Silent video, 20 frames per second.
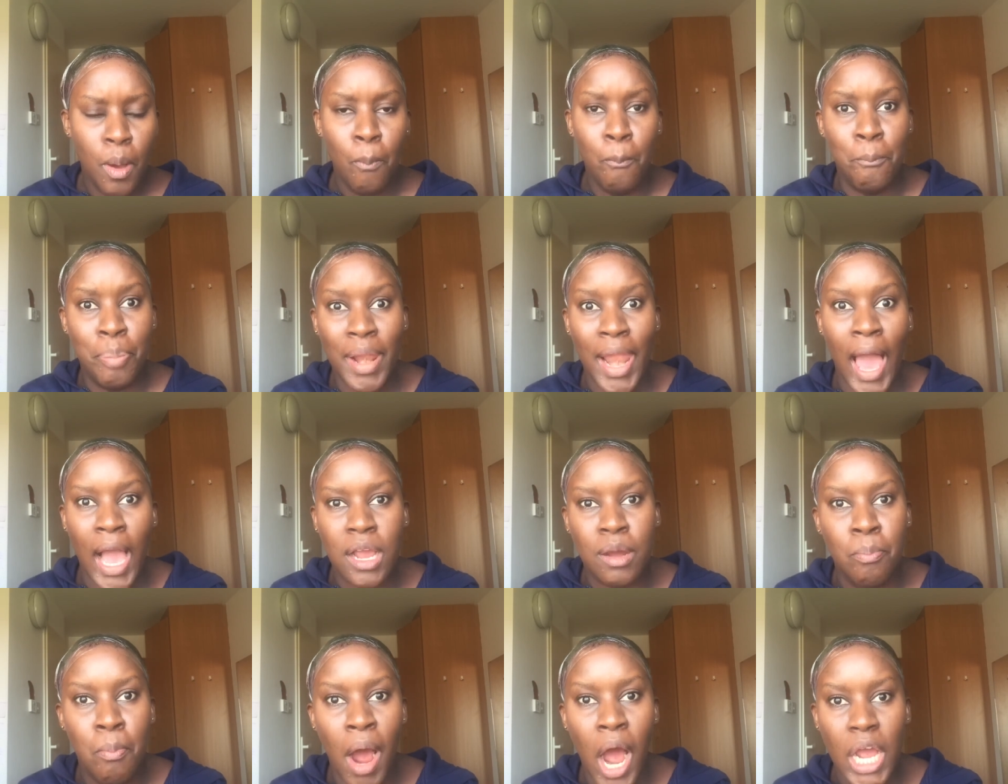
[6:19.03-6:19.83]

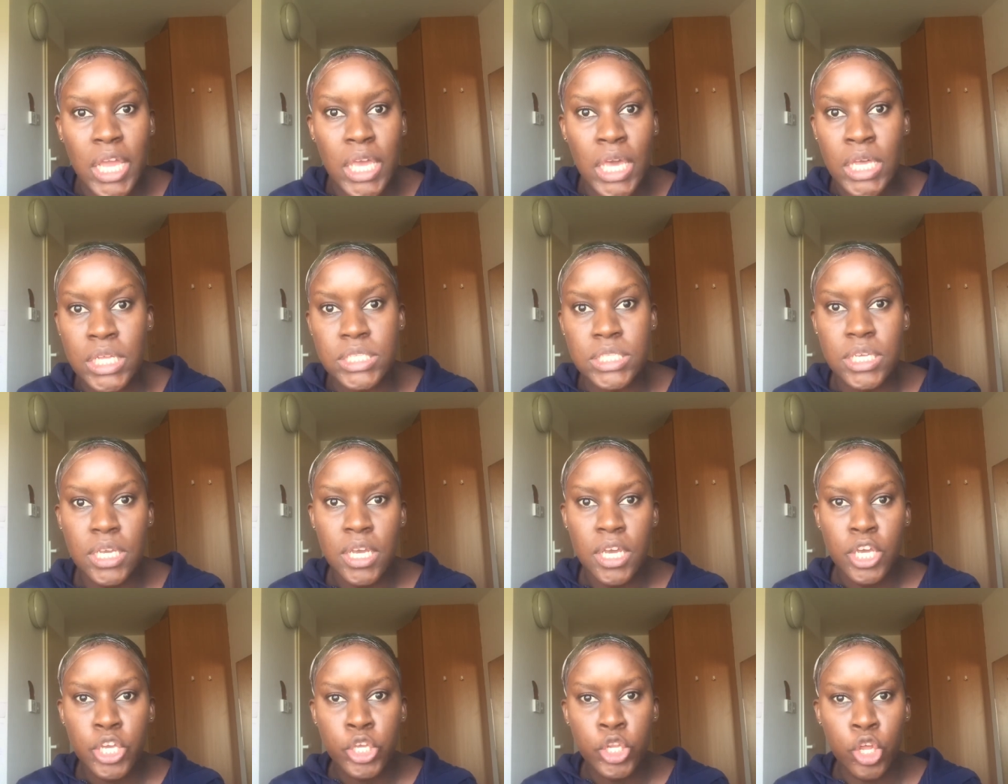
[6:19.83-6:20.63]
black market,
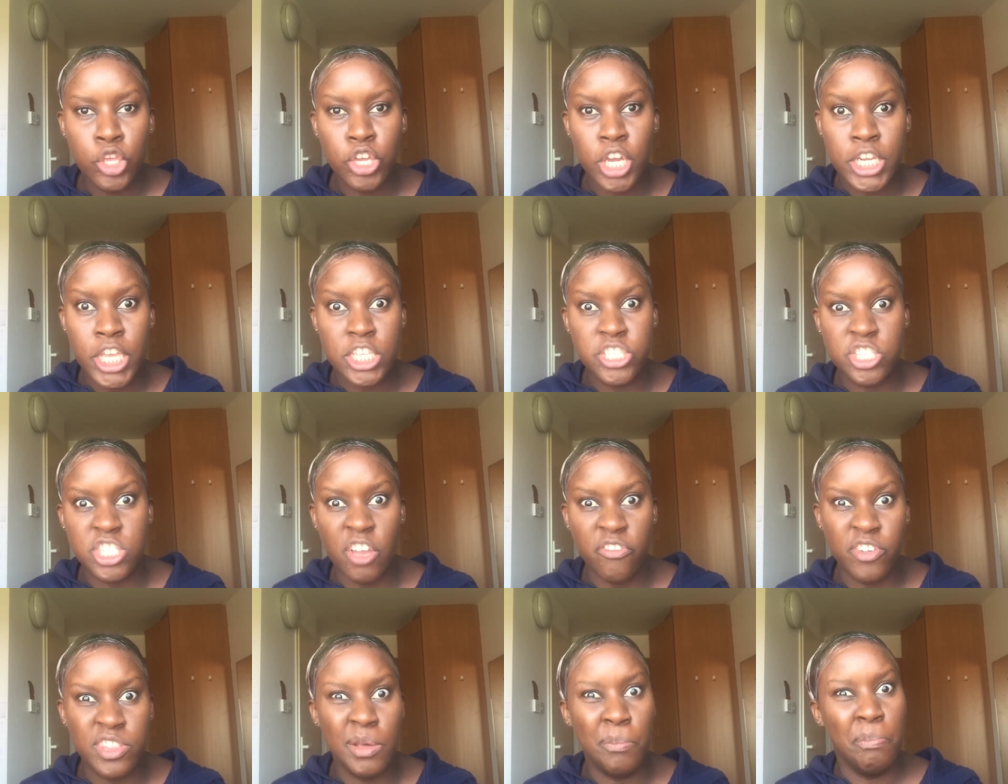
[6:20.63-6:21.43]
you know, you can get your
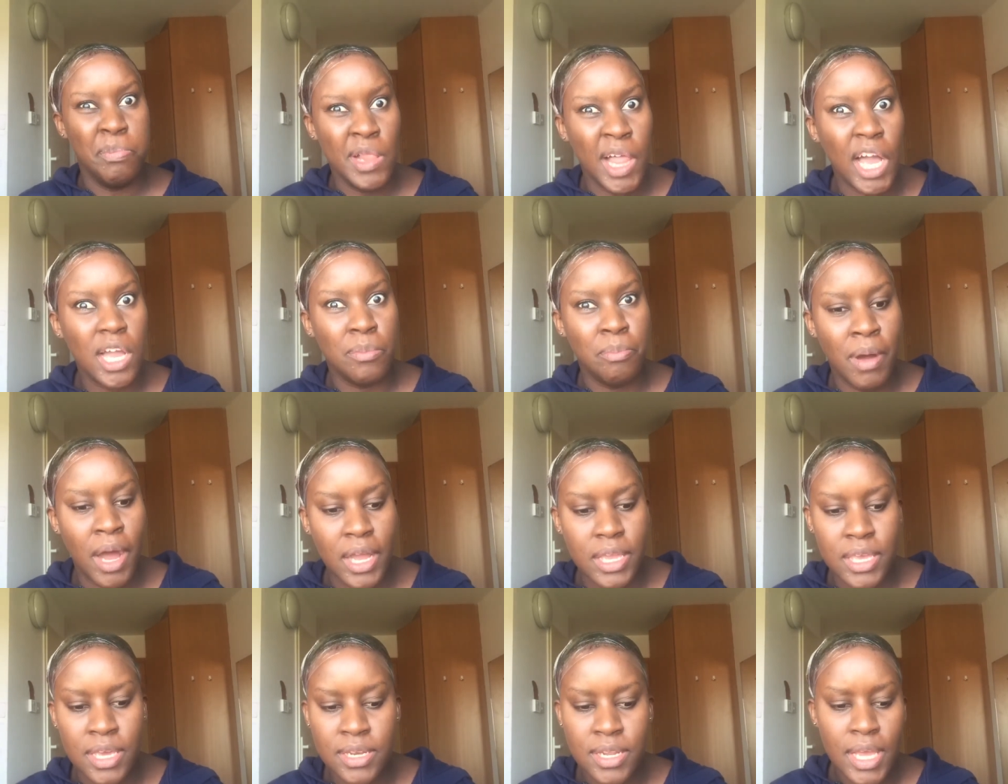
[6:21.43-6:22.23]
stuff on the black
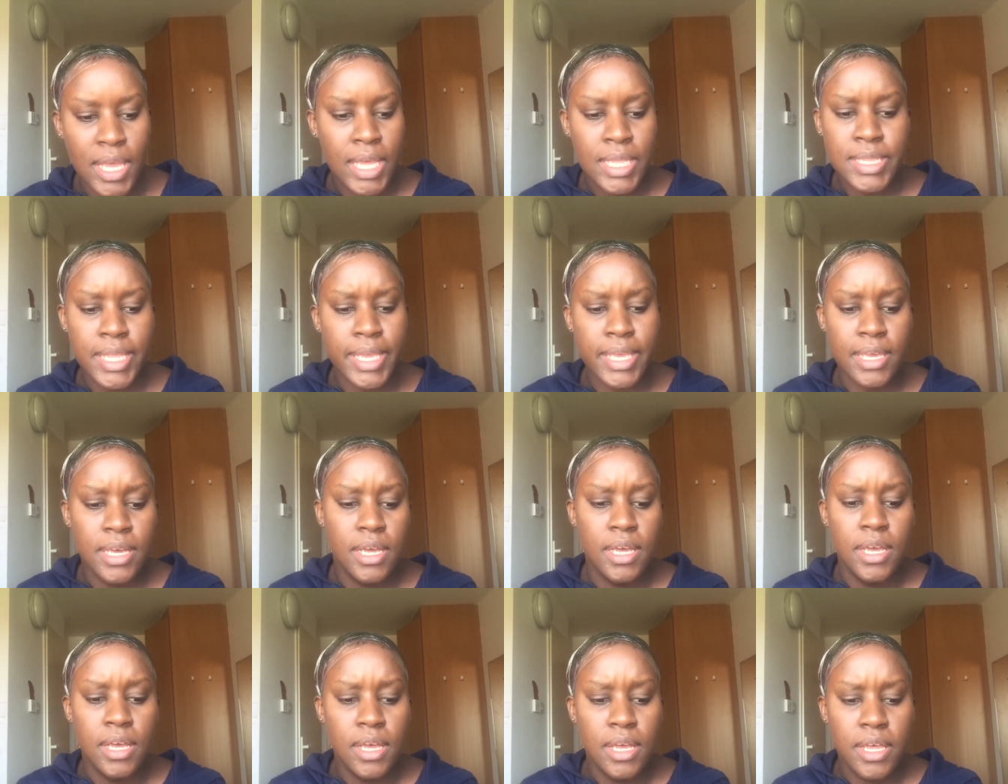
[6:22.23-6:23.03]
market, like
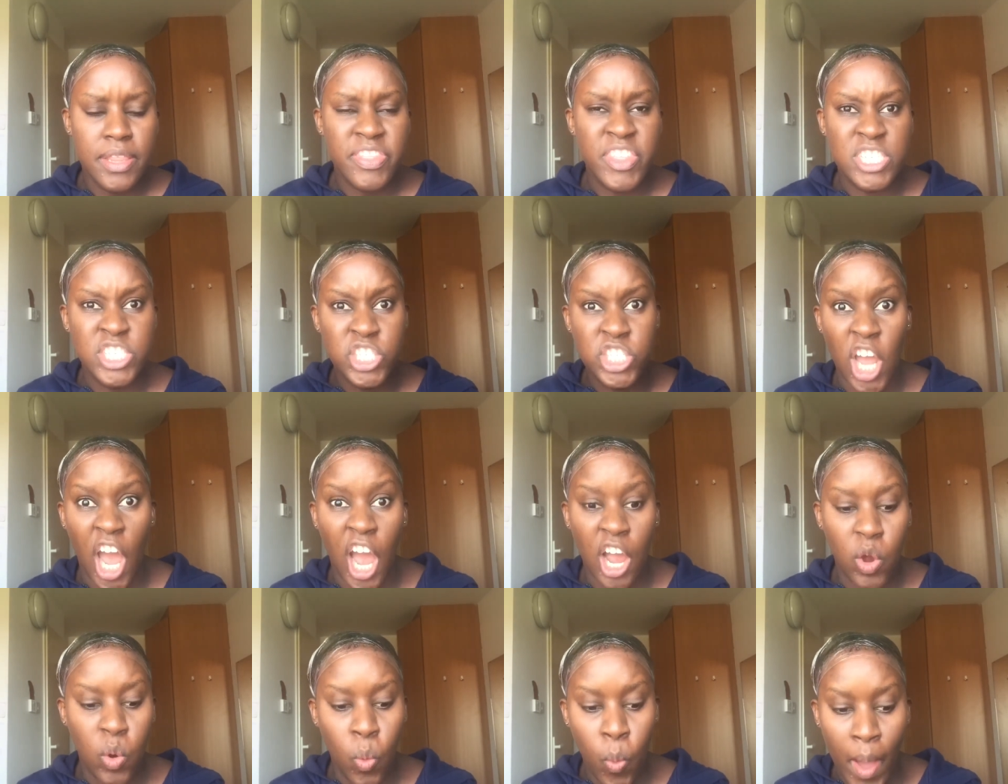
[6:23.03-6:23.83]
the
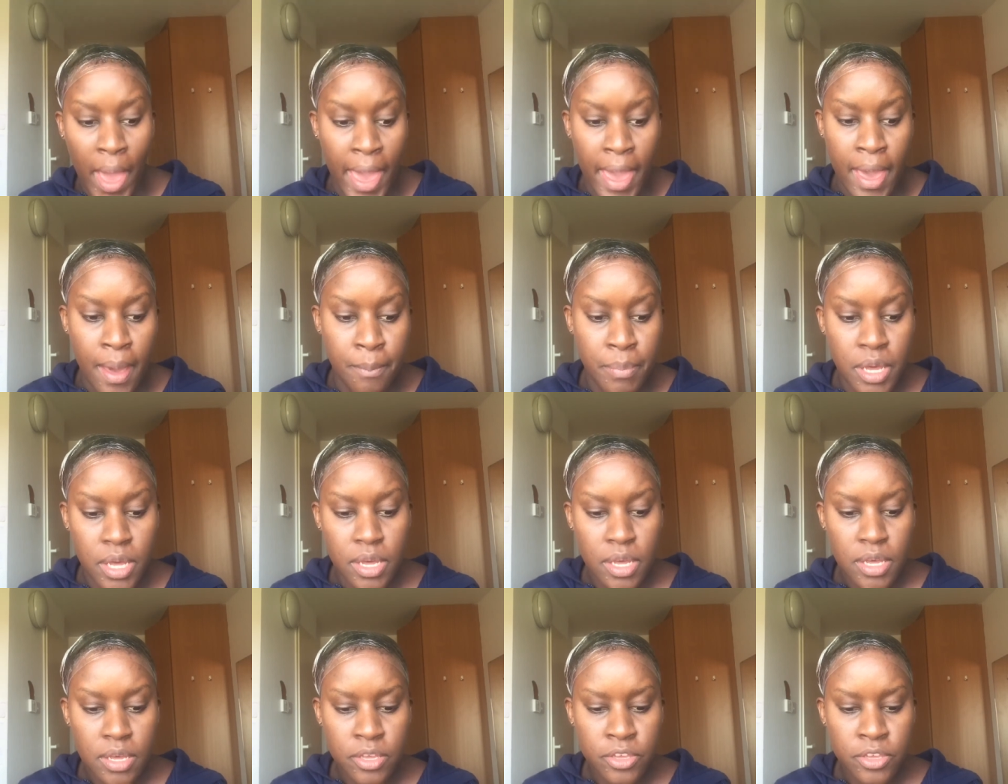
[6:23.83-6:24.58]
dark web,